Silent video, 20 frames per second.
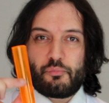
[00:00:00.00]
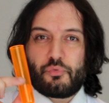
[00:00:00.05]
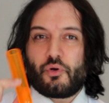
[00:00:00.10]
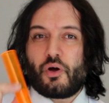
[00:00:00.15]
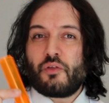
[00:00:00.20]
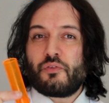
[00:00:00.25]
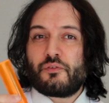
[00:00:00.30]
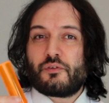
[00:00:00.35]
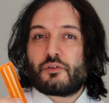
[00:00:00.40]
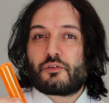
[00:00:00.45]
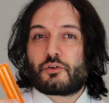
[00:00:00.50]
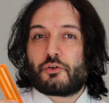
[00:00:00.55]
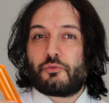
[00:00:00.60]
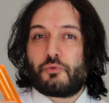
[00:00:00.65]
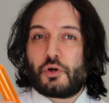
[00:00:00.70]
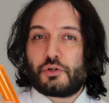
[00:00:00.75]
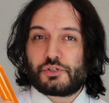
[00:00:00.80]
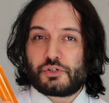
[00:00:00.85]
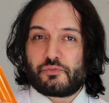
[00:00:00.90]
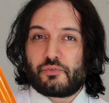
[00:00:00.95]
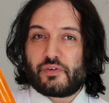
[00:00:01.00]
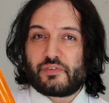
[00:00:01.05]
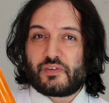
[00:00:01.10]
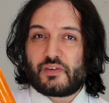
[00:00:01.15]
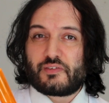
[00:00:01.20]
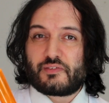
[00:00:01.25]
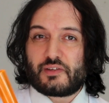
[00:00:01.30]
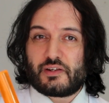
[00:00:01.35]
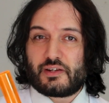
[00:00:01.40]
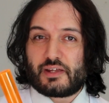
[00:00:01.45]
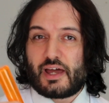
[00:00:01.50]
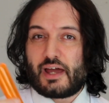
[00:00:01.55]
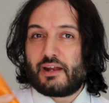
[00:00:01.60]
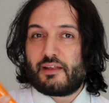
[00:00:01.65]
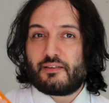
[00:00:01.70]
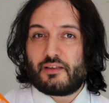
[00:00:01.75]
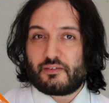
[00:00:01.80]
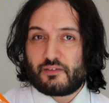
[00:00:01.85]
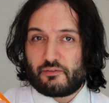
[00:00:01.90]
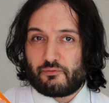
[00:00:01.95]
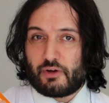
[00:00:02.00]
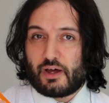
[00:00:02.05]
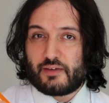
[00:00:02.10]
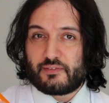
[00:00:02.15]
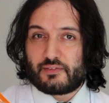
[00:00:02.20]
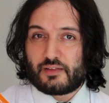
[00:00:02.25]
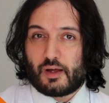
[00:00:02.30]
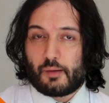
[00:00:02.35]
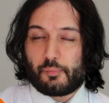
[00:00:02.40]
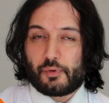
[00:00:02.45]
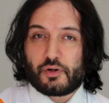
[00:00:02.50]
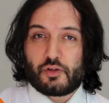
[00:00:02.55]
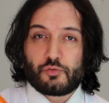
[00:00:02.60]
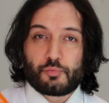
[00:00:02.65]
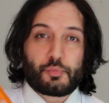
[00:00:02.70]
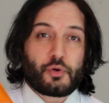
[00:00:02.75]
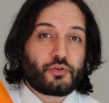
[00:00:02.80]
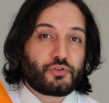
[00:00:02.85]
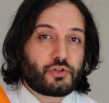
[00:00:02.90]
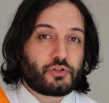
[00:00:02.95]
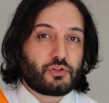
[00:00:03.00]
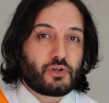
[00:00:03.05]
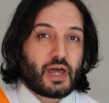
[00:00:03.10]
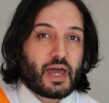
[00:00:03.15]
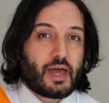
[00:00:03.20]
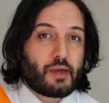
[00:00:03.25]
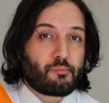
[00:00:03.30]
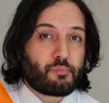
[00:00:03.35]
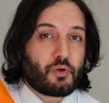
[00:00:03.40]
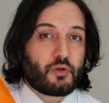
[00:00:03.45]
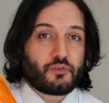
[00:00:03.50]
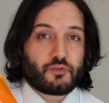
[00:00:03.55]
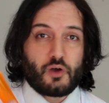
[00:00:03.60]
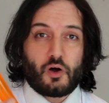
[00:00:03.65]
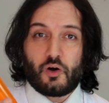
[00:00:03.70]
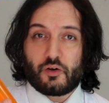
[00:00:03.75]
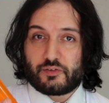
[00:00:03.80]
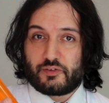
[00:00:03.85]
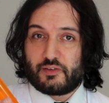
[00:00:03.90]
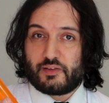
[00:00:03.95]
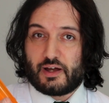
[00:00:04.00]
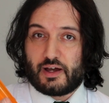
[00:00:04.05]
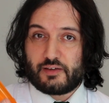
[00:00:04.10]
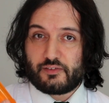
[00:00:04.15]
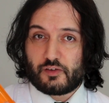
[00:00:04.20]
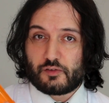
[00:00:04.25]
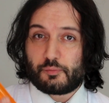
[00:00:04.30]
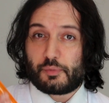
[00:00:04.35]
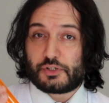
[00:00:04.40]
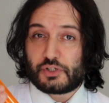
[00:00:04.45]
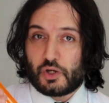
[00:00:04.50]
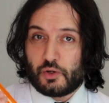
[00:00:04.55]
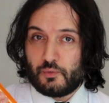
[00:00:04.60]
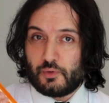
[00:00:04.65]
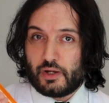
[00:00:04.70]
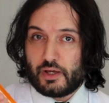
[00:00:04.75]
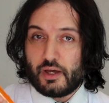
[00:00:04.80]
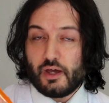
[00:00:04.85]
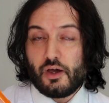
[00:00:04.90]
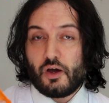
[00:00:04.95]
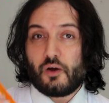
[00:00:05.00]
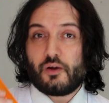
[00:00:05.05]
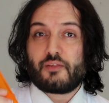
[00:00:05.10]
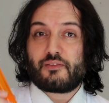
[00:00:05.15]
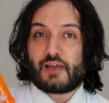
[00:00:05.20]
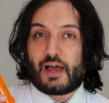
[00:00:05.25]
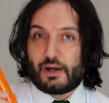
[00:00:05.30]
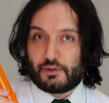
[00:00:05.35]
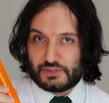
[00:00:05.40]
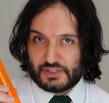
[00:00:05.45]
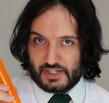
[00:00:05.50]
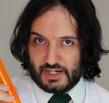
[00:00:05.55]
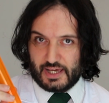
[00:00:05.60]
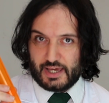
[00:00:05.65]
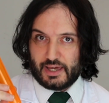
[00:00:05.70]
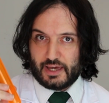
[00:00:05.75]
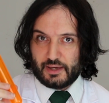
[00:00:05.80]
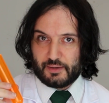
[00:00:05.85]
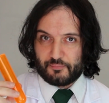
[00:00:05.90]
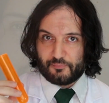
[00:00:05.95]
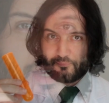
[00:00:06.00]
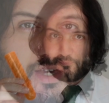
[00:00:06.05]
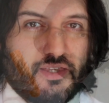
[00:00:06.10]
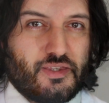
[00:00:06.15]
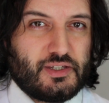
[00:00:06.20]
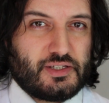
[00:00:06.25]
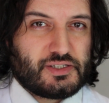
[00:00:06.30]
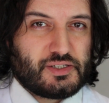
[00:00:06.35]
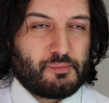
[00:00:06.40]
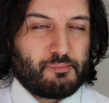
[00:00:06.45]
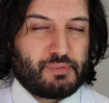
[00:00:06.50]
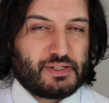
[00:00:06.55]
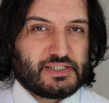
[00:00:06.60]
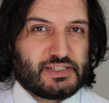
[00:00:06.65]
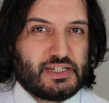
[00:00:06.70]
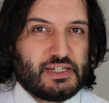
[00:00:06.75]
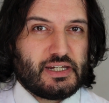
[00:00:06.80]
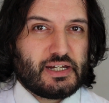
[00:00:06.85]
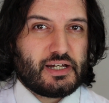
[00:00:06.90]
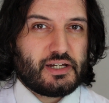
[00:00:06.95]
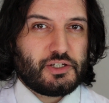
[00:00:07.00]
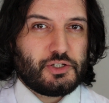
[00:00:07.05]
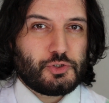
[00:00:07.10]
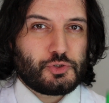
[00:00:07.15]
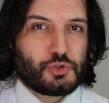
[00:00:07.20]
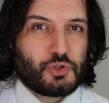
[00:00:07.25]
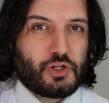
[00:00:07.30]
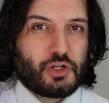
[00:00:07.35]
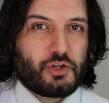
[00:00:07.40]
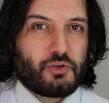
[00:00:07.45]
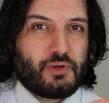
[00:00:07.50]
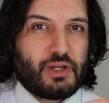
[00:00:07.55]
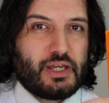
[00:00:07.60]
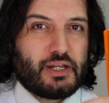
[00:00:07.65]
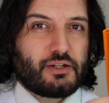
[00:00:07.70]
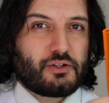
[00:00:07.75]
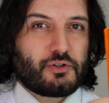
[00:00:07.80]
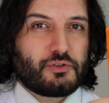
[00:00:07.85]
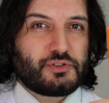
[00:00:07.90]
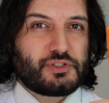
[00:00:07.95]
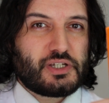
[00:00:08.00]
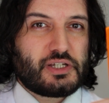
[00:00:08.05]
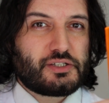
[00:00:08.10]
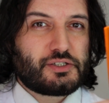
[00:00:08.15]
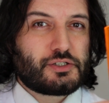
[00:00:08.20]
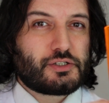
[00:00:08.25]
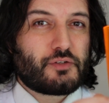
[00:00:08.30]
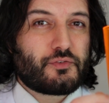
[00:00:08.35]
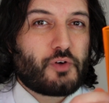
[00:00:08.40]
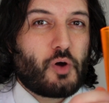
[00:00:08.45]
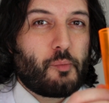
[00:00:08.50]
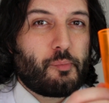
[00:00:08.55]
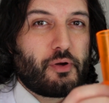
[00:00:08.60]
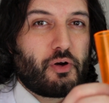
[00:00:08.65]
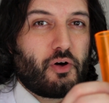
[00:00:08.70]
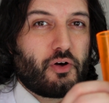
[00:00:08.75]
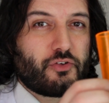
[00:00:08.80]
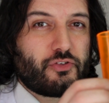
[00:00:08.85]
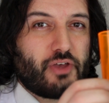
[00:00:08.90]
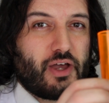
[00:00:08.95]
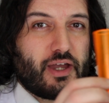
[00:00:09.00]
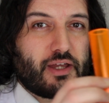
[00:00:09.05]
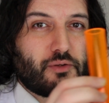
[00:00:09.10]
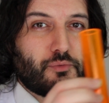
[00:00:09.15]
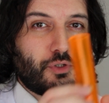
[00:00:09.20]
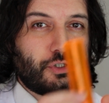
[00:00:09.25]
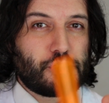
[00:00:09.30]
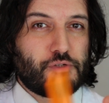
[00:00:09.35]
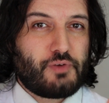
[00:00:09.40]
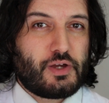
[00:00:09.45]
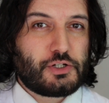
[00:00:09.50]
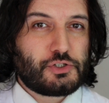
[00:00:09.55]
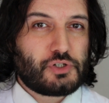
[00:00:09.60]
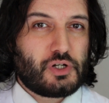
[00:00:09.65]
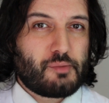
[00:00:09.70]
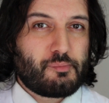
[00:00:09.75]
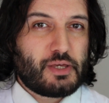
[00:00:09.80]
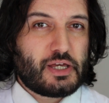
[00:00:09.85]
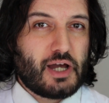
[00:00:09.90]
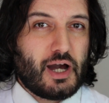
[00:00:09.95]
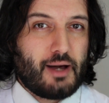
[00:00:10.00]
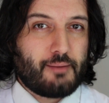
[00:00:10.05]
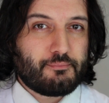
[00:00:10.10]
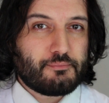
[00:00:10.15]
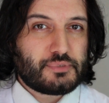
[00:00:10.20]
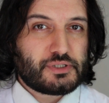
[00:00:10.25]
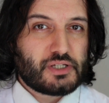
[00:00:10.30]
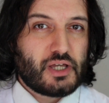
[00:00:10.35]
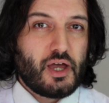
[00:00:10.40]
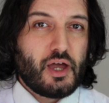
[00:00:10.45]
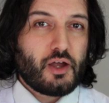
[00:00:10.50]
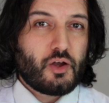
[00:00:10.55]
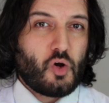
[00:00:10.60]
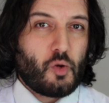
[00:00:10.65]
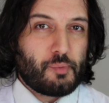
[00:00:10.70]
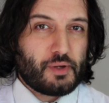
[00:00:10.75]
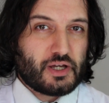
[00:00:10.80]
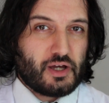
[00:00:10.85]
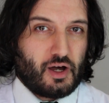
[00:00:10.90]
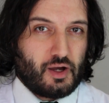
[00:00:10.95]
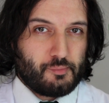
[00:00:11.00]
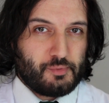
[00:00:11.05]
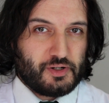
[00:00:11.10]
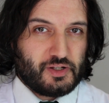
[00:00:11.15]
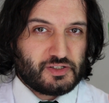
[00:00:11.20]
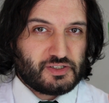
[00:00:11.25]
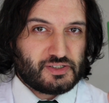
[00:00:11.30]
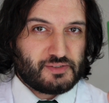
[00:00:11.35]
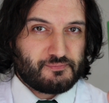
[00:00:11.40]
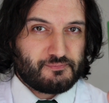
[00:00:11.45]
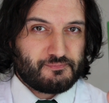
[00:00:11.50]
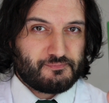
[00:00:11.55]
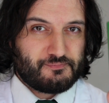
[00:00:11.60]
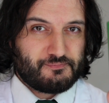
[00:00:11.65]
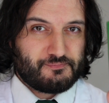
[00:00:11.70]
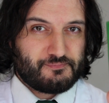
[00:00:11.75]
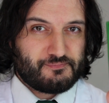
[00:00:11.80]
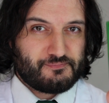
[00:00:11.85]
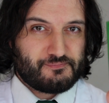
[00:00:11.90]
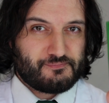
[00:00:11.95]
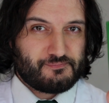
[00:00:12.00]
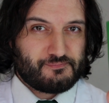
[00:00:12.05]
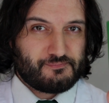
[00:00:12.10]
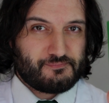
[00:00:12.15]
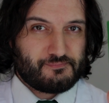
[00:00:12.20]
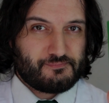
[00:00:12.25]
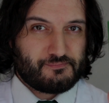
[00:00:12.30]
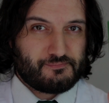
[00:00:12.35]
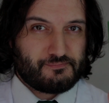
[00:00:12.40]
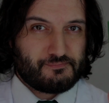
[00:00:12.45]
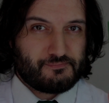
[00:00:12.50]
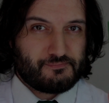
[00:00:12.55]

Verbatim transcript: Bronze is corrosion resistant and it doesn't rust. Upon exposure to air, bronze oxidizes, but only on its outer layer. This patina, usually green, consists of copper oxide, which eventually becomes copper carbonate. The oxide layer